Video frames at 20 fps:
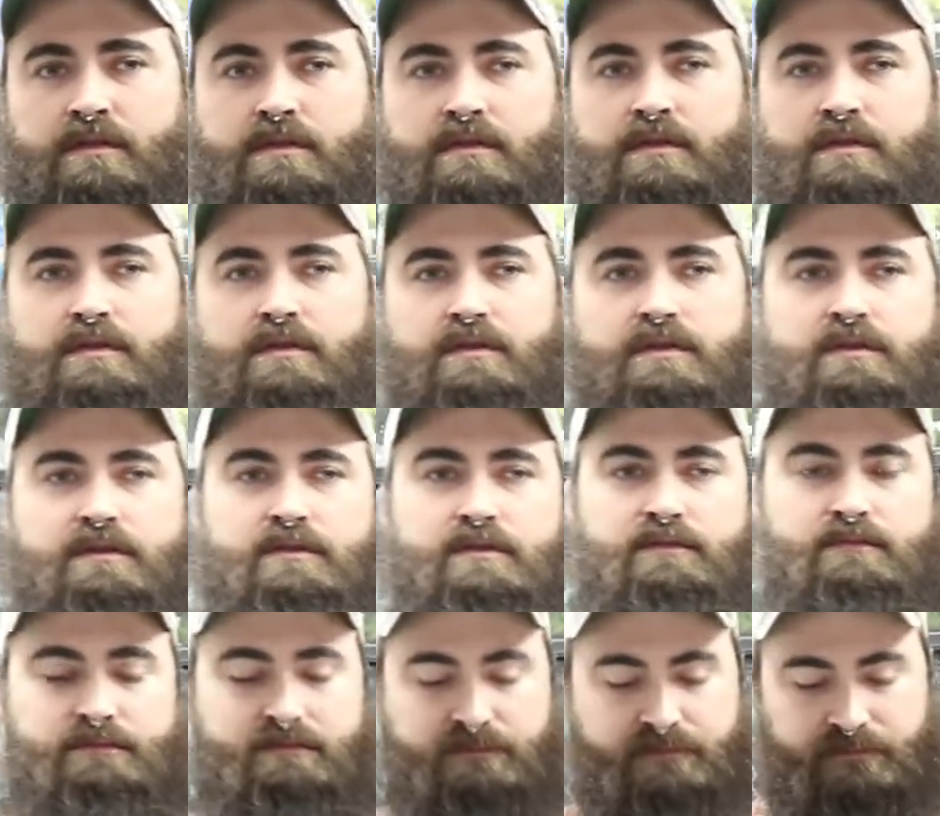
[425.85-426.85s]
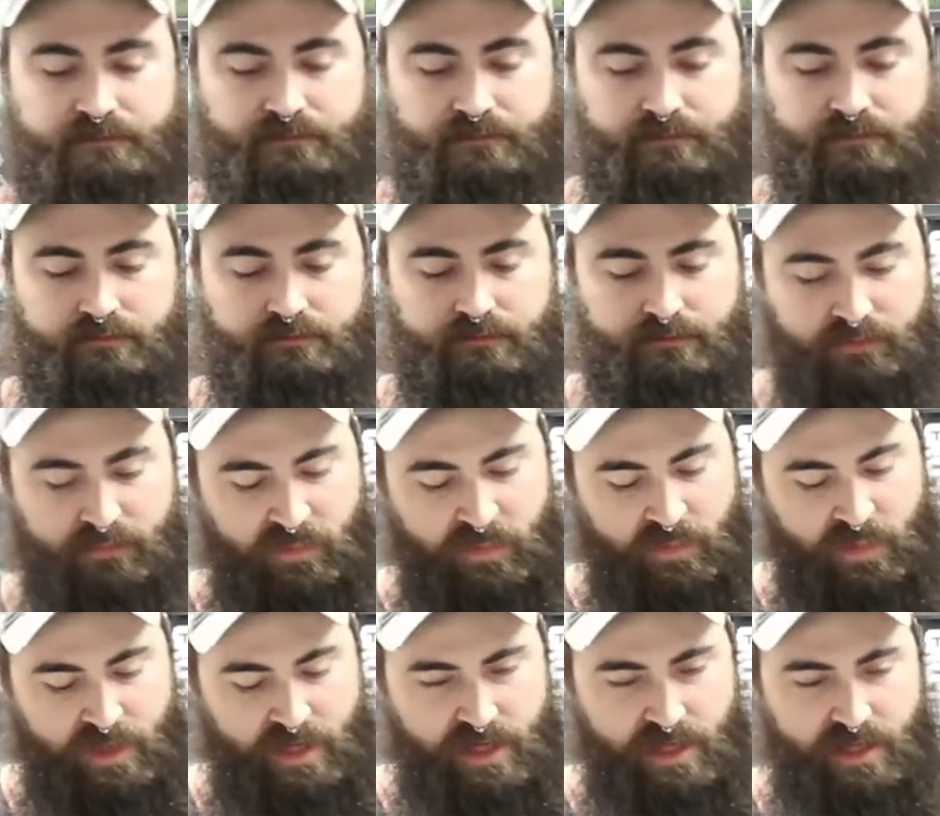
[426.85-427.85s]
Um,
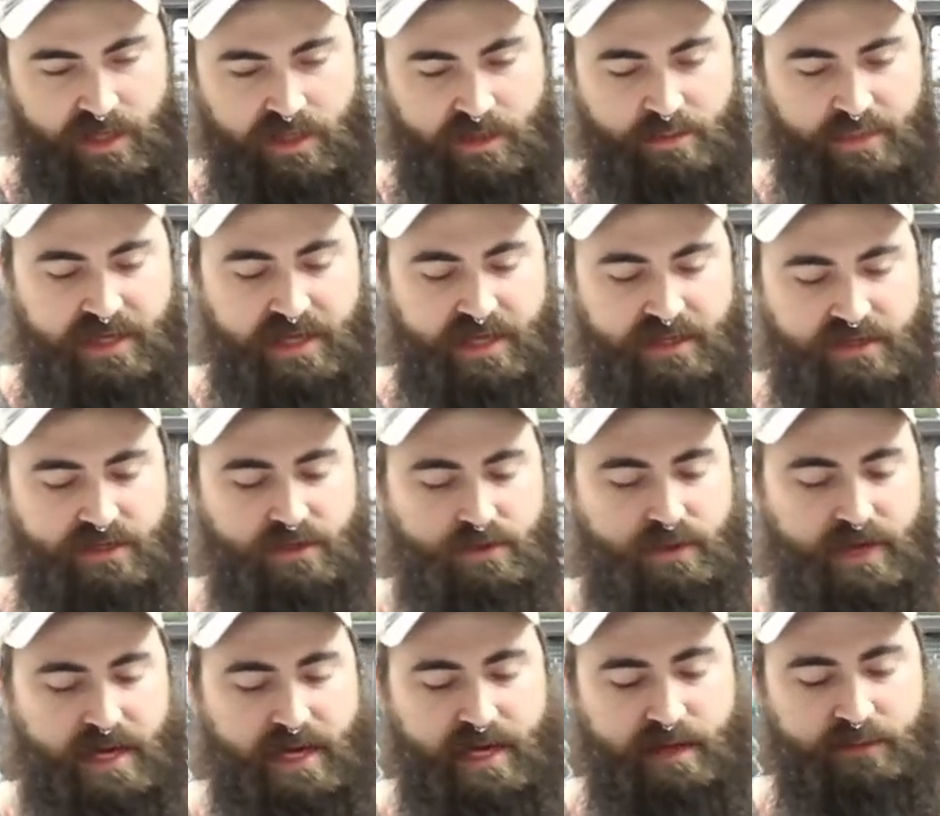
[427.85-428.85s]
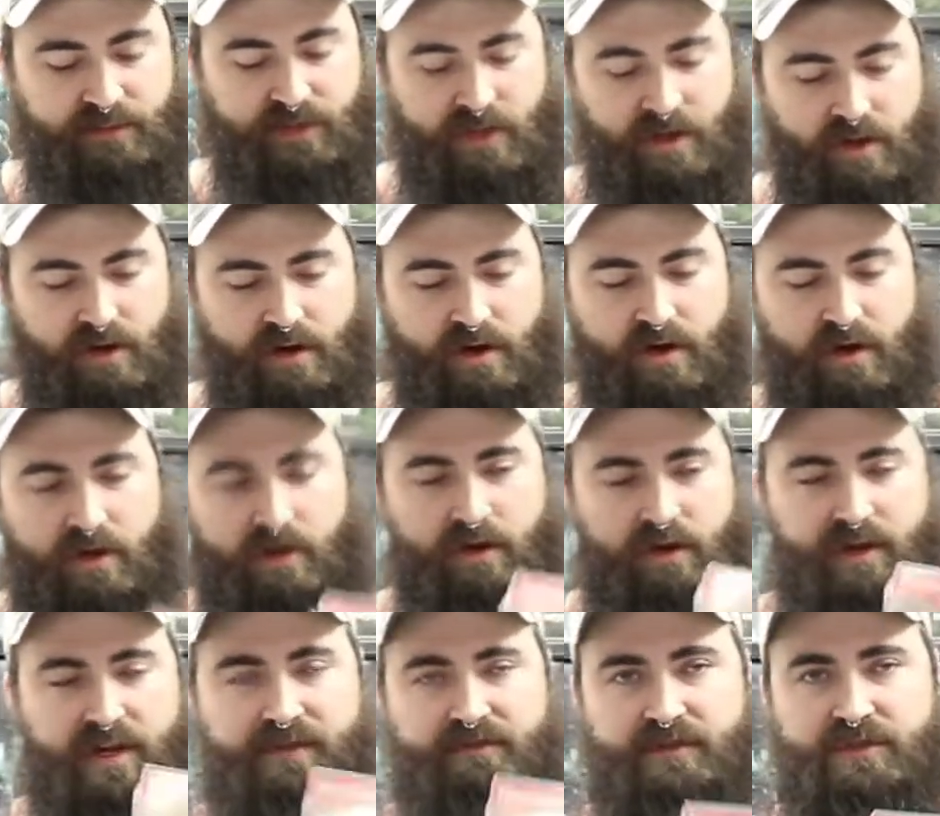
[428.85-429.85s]
and the PS2 games are all
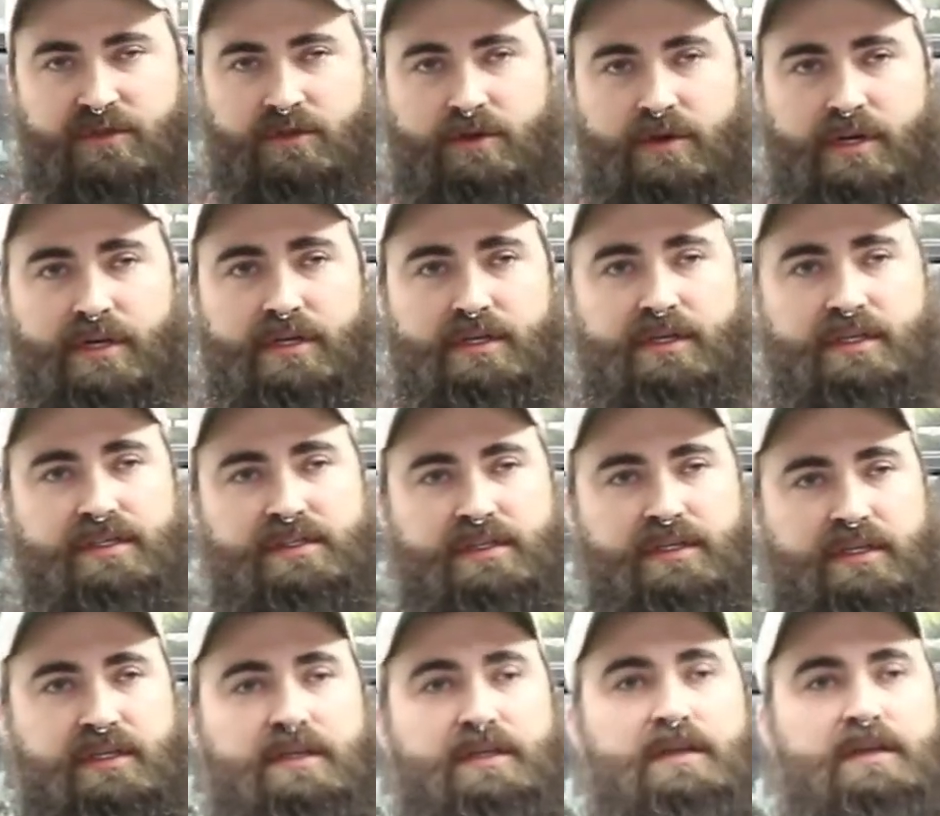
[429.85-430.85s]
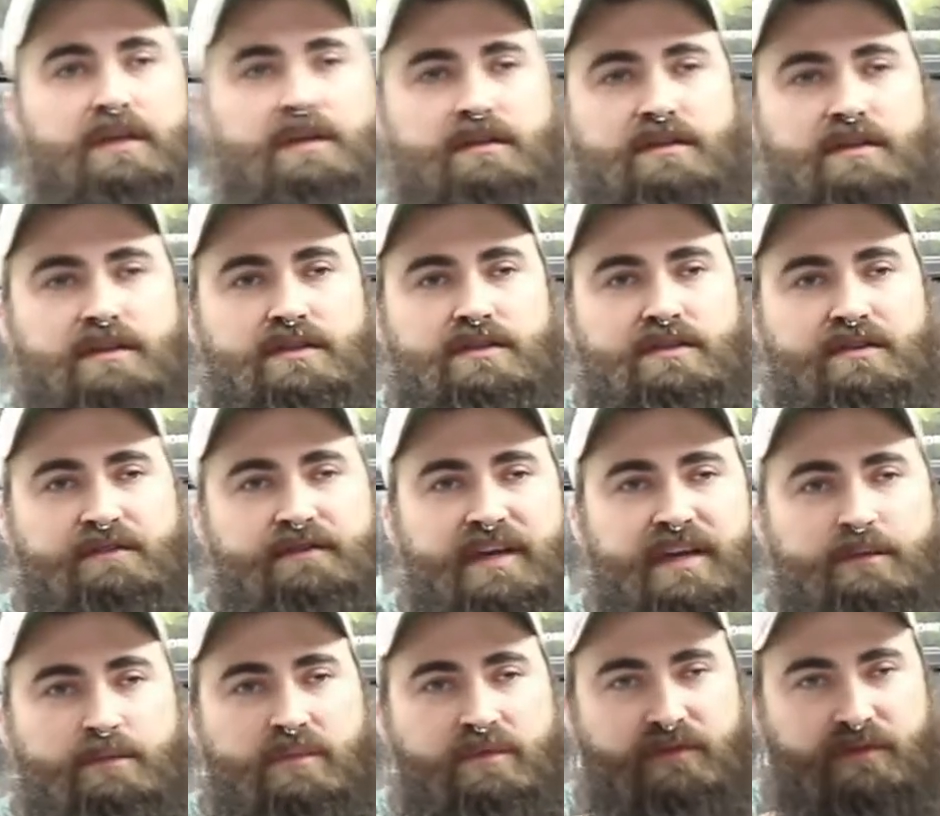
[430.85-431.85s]
inventoried, listed. These are
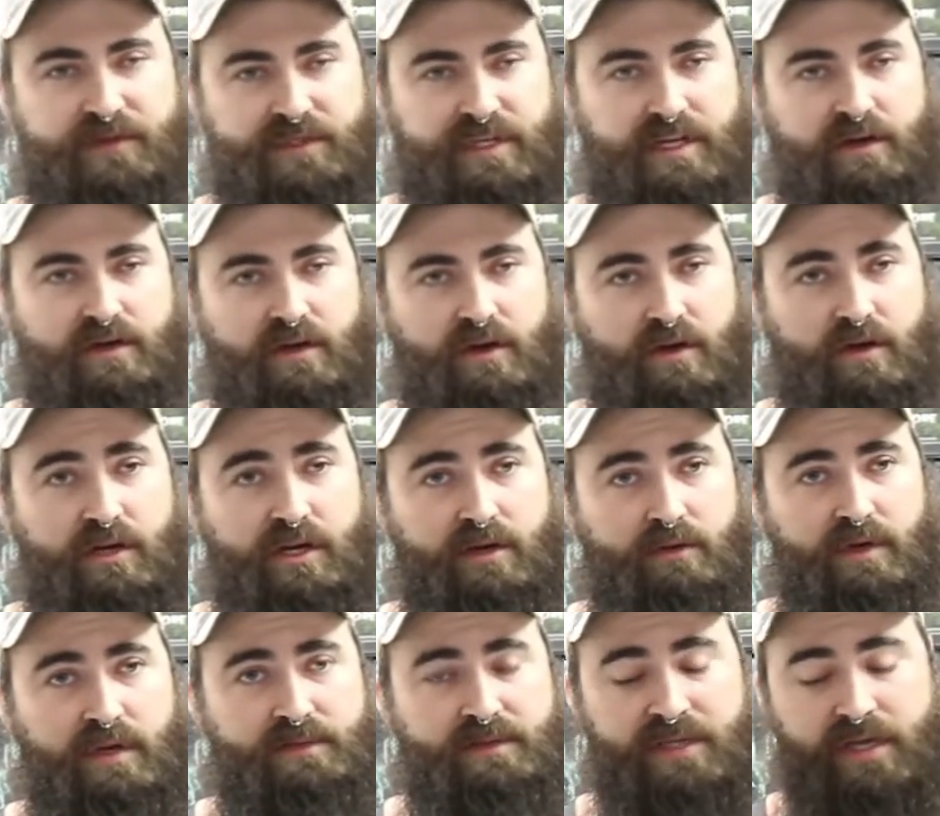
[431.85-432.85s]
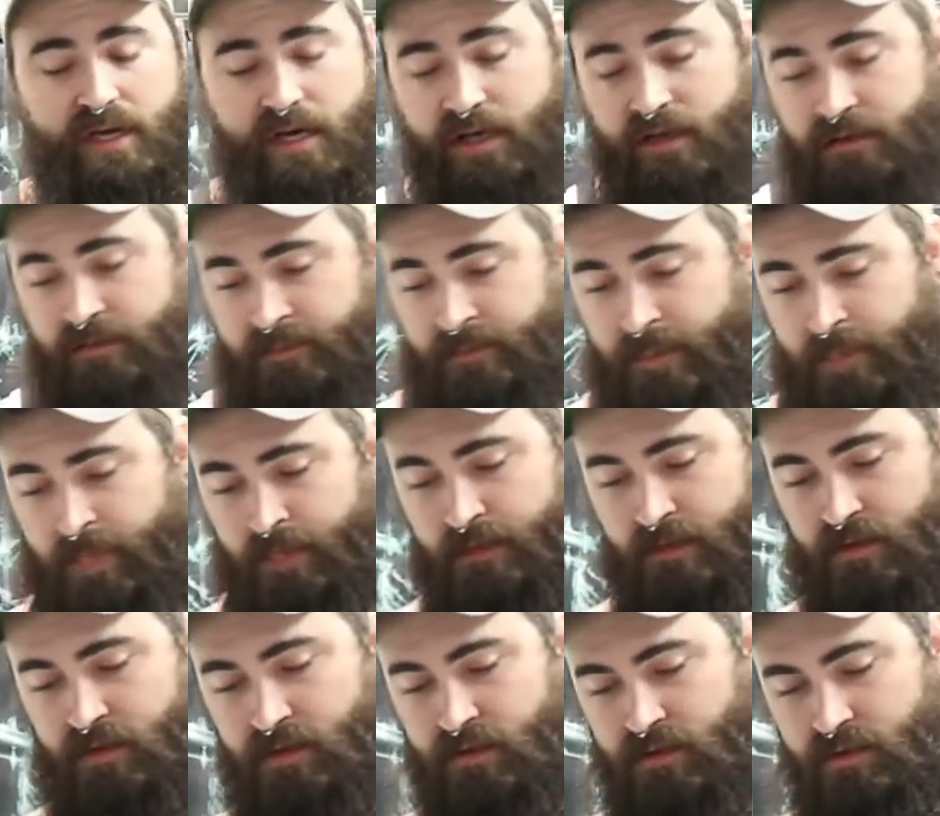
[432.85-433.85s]
available for sale on our website
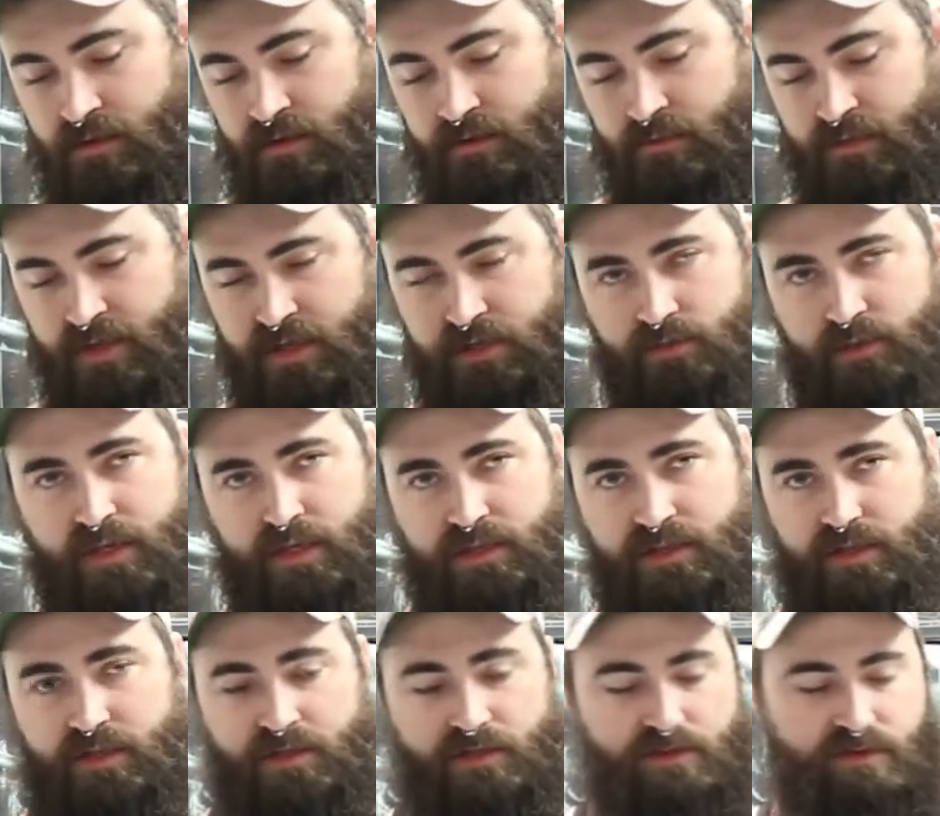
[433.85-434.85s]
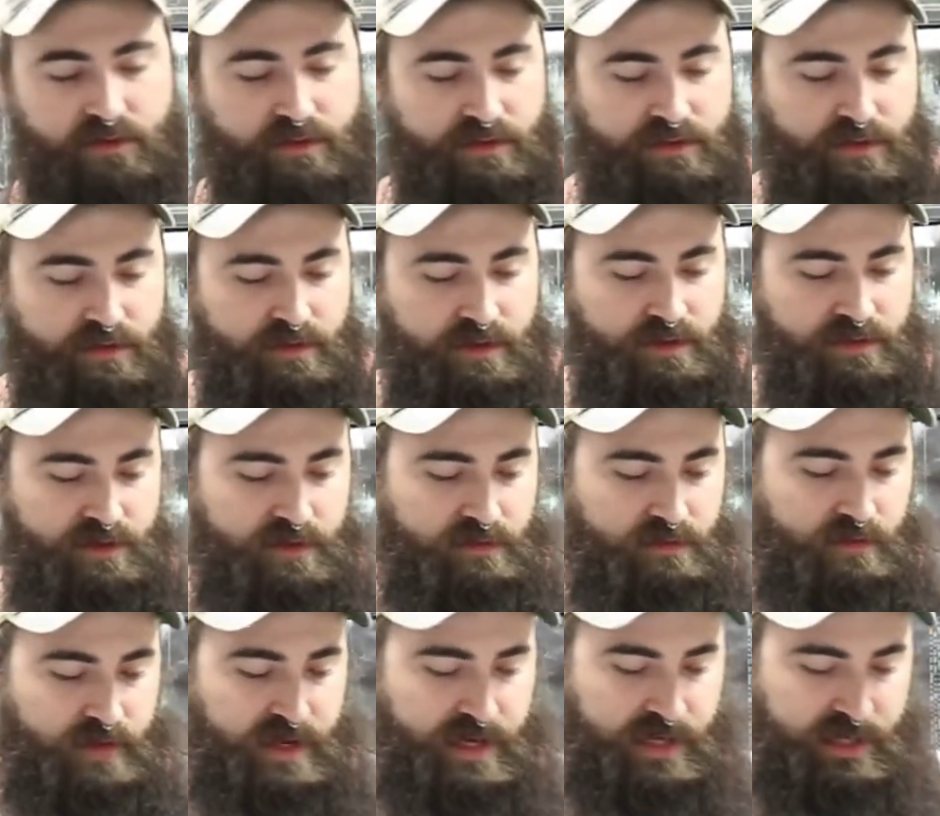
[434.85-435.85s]
um, as well as in the store, so those are
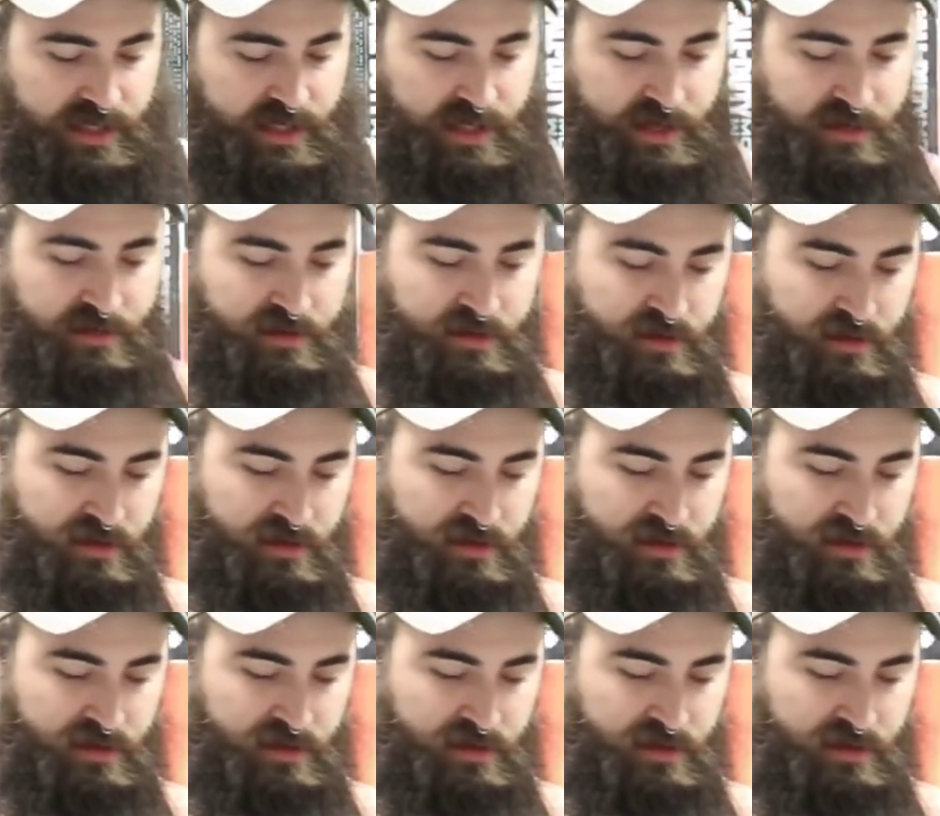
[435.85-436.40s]
ready to go.